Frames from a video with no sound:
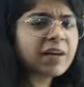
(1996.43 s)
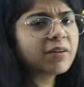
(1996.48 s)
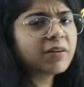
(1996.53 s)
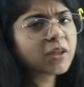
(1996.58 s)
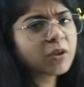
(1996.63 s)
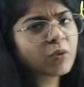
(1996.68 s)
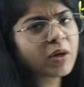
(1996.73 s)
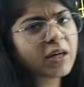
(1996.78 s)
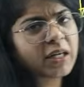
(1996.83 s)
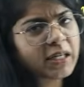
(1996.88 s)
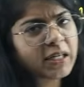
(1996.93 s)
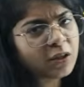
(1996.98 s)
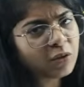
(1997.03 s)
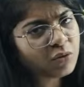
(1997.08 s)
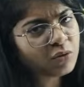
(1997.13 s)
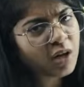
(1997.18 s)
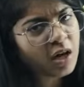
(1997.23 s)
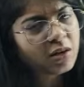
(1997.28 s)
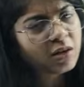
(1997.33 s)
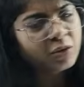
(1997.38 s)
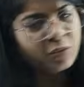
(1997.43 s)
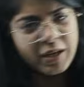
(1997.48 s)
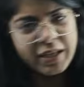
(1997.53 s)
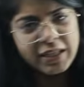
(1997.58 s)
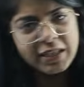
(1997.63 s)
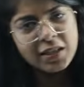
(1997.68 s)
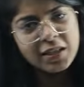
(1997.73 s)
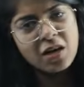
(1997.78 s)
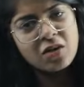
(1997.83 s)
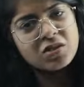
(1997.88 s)
with
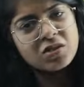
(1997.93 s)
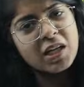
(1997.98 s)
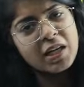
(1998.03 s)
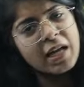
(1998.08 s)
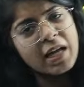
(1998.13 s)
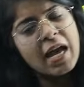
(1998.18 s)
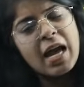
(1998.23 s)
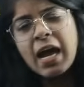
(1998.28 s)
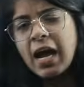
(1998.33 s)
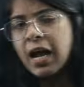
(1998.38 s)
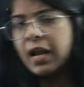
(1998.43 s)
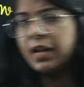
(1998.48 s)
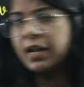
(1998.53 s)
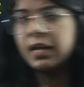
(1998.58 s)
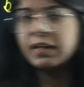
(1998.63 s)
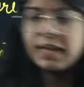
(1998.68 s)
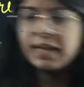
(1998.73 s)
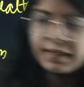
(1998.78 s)
20,000 and I'll get